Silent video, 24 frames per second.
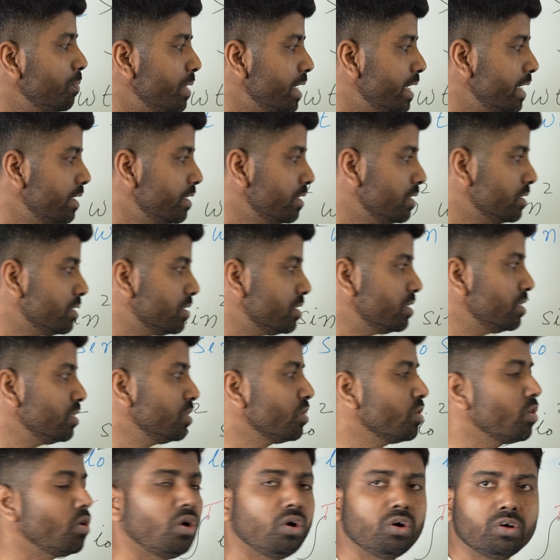minus
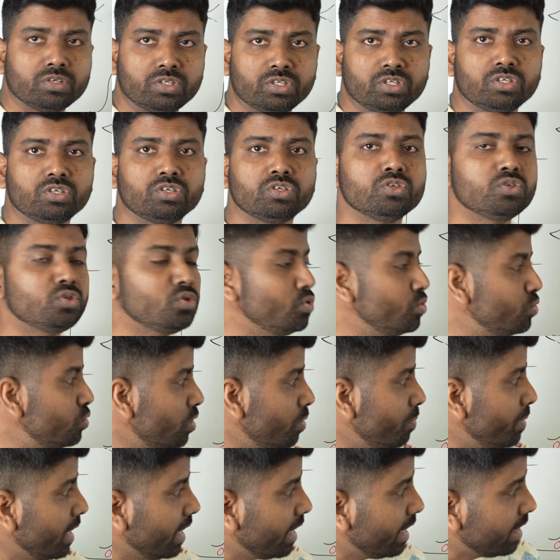cos 2
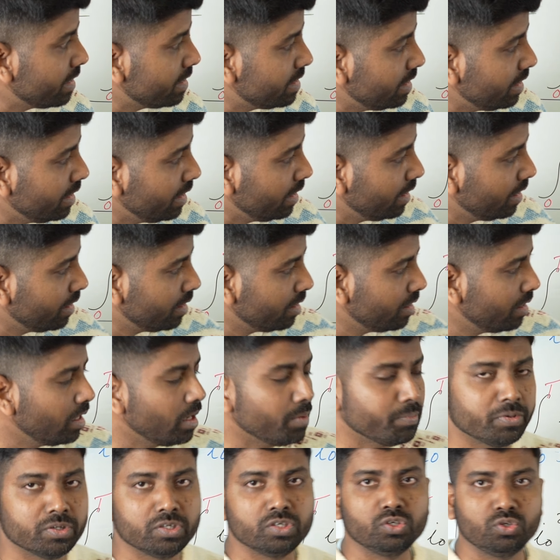omega t
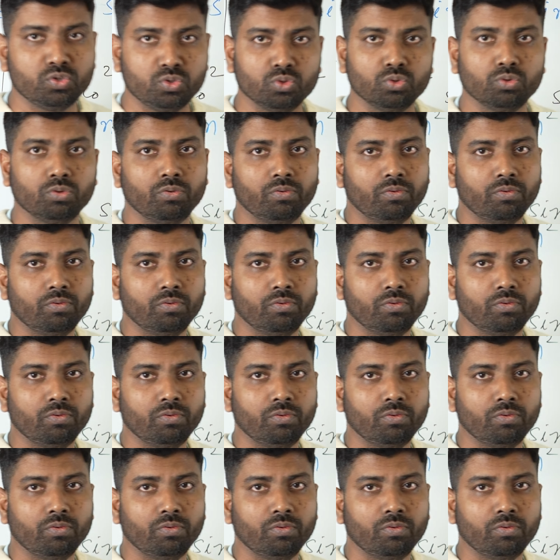upon 2,